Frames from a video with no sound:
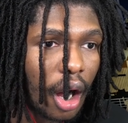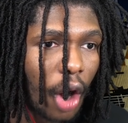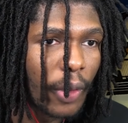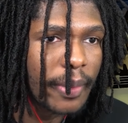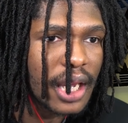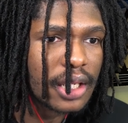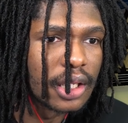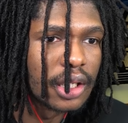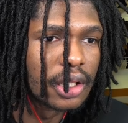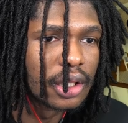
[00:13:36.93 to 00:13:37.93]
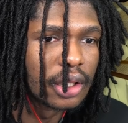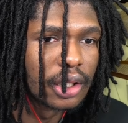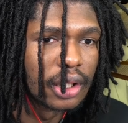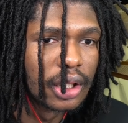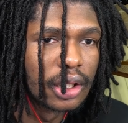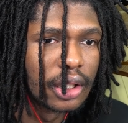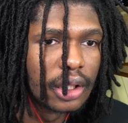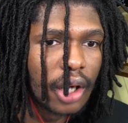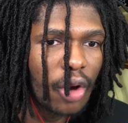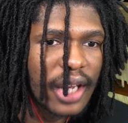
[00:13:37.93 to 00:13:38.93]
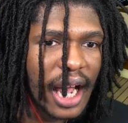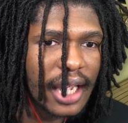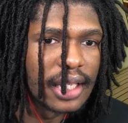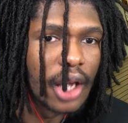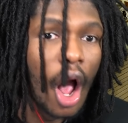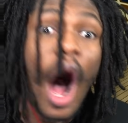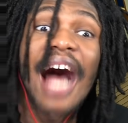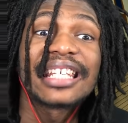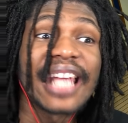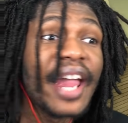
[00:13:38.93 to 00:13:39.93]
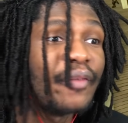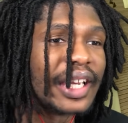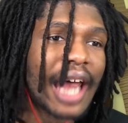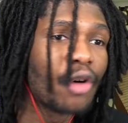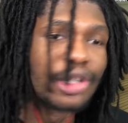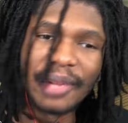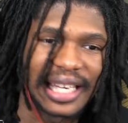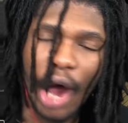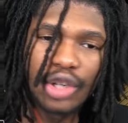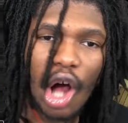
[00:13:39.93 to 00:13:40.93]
Oh, we missed. Oh, nice. I saved it. That was me. That was